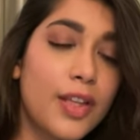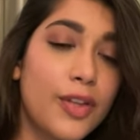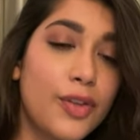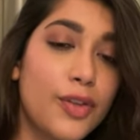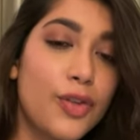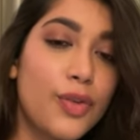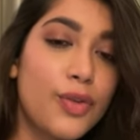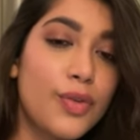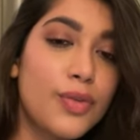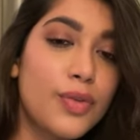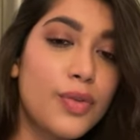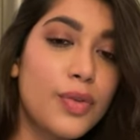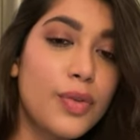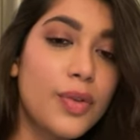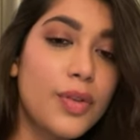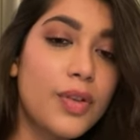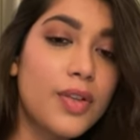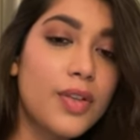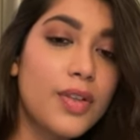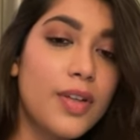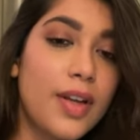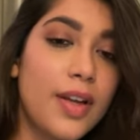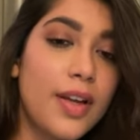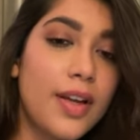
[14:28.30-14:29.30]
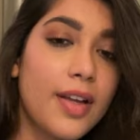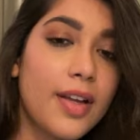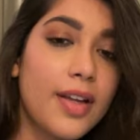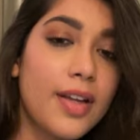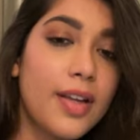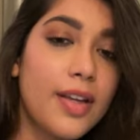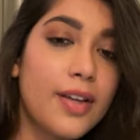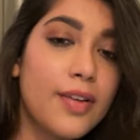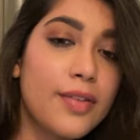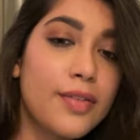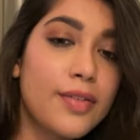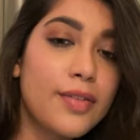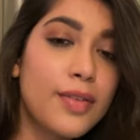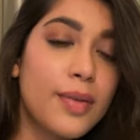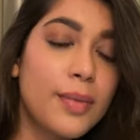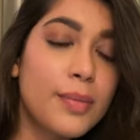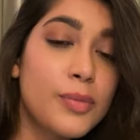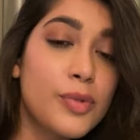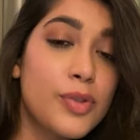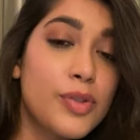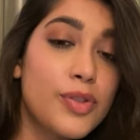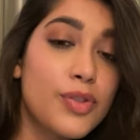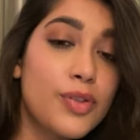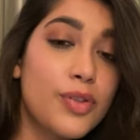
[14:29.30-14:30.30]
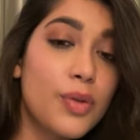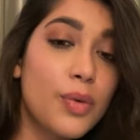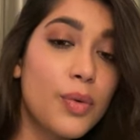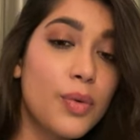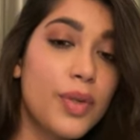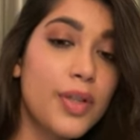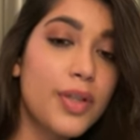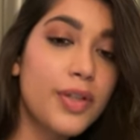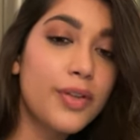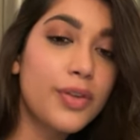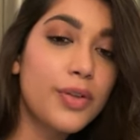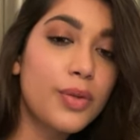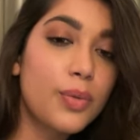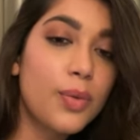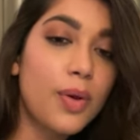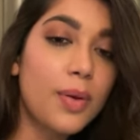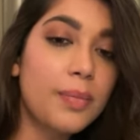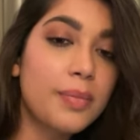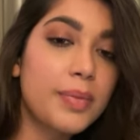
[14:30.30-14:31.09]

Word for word: Thank you for. I'm just scrolling through